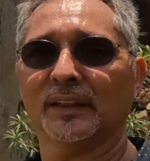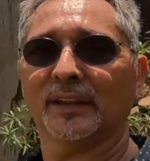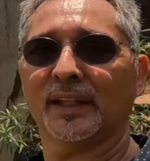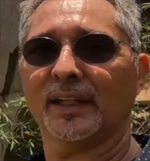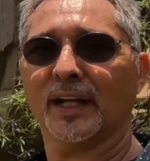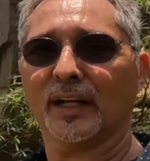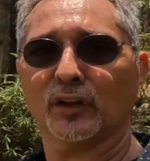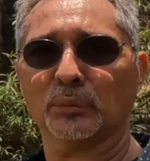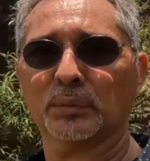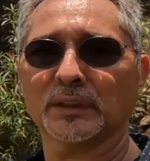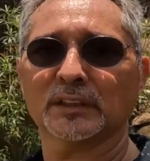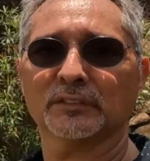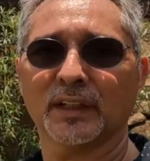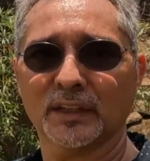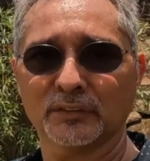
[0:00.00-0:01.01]
they got a whole
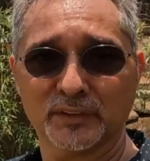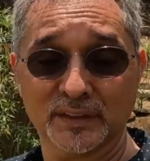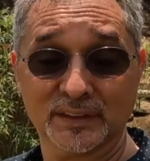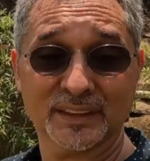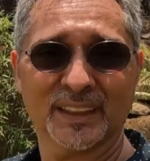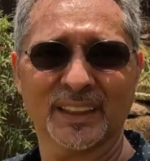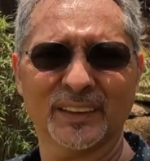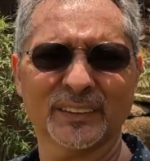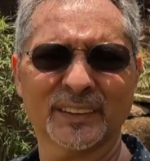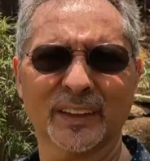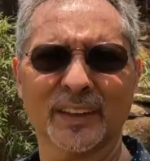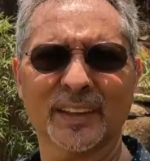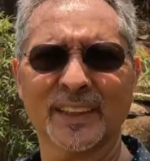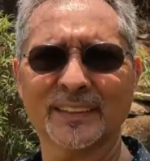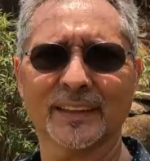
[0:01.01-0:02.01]
bunch of elephants and all those
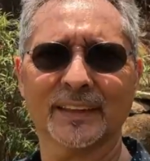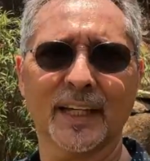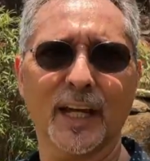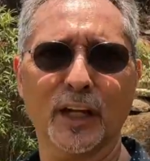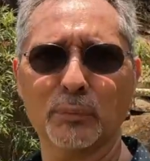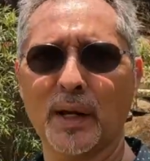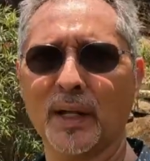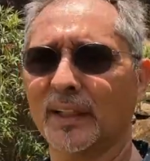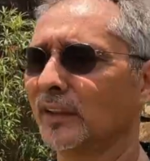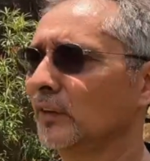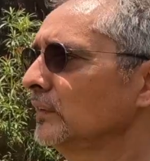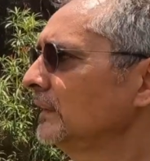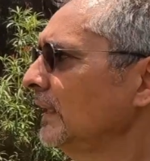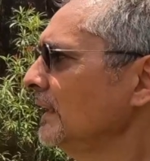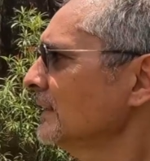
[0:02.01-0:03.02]
other things that they had back in
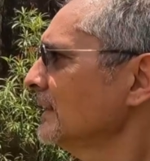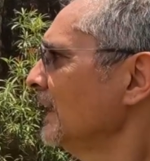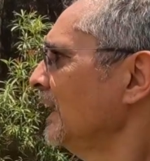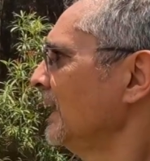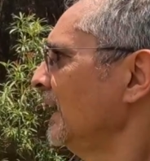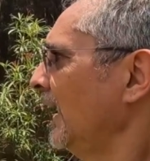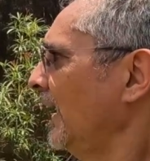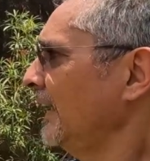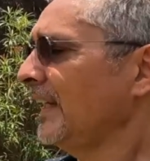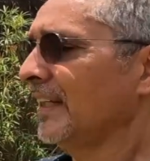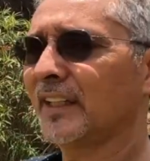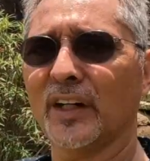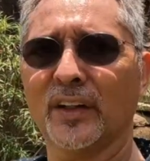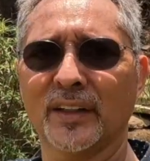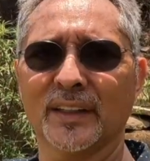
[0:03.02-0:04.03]
those days, and they
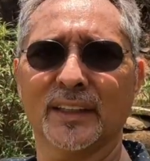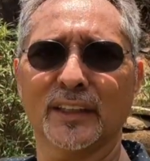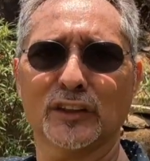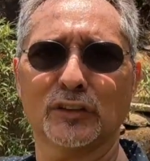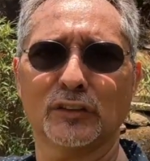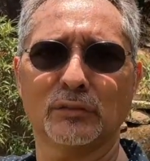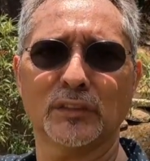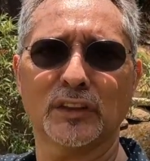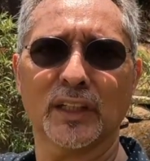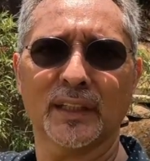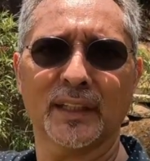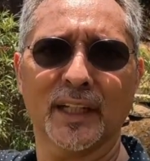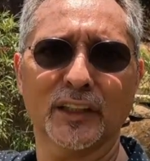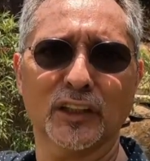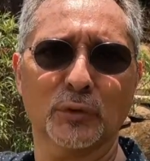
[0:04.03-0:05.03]
carted this
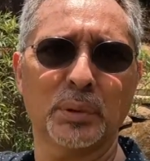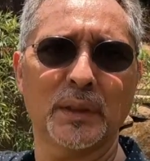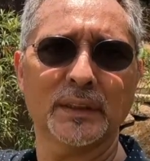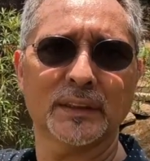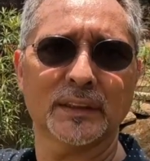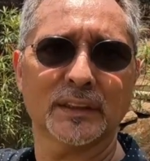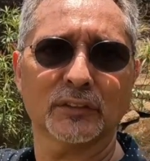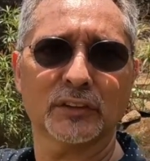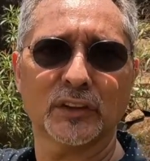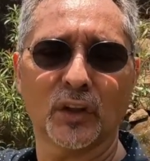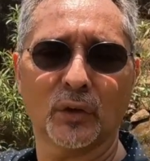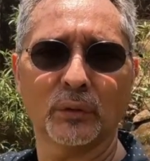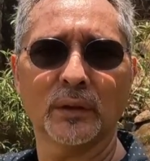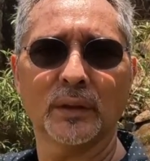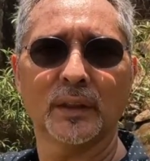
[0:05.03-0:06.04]
gigantic pieces of
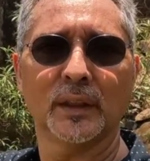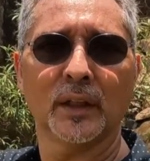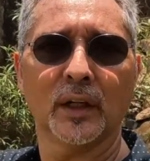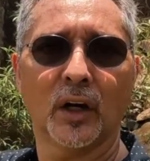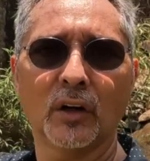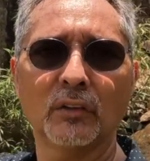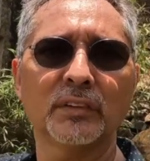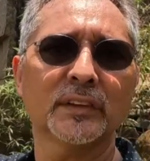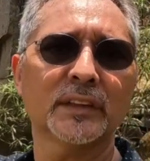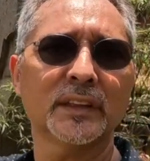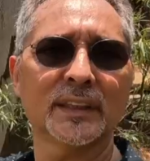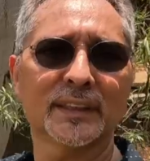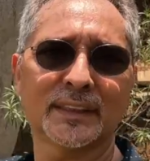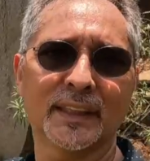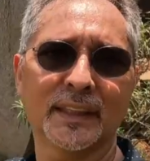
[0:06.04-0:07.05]
stone over to
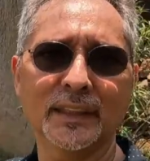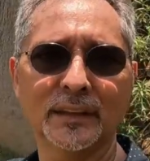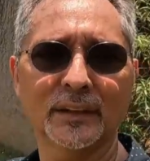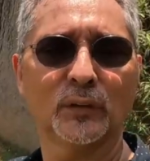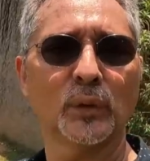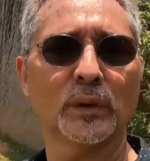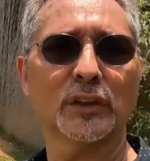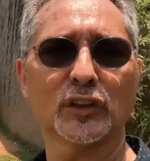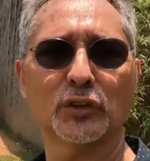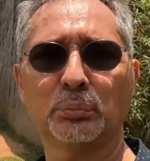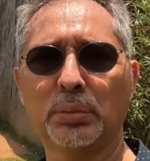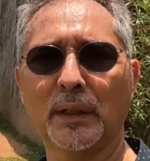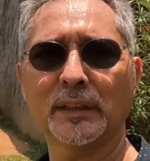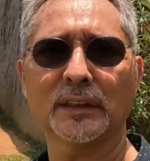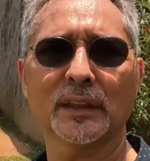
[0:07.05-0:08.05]
the sea, which is
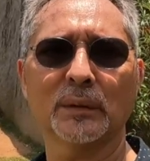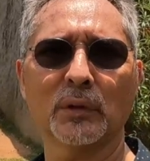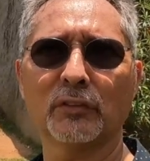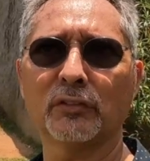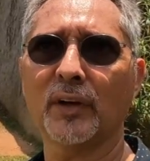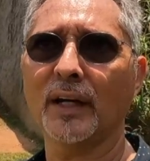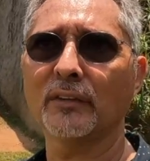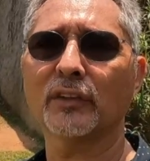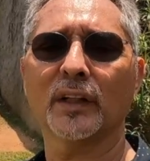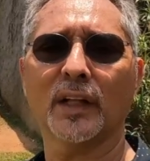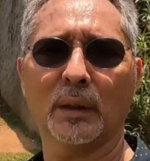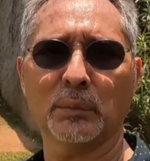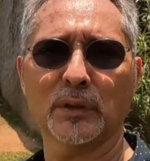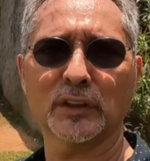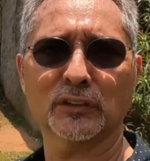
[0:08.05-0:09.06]
basically about 5
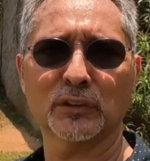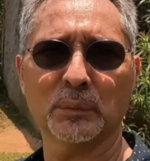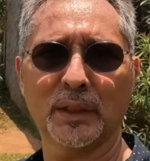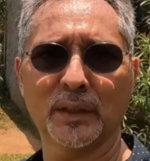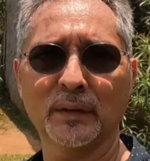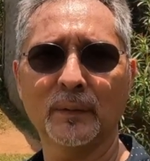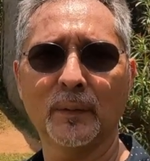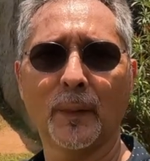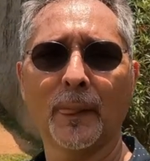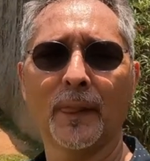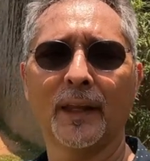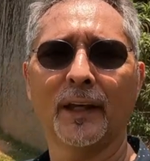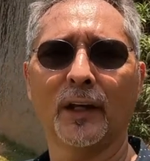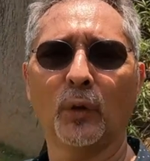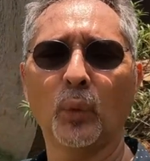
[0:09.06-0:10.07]
kilometers from here,
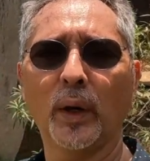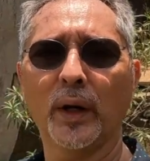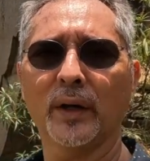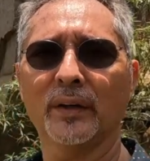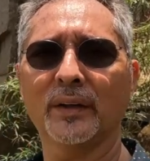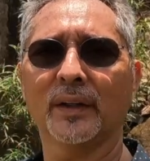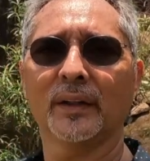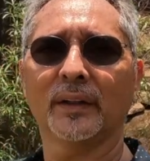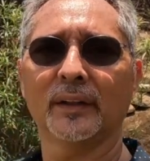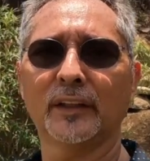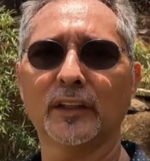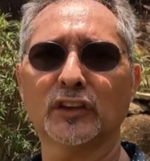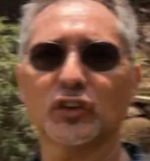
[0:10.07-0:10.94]
where the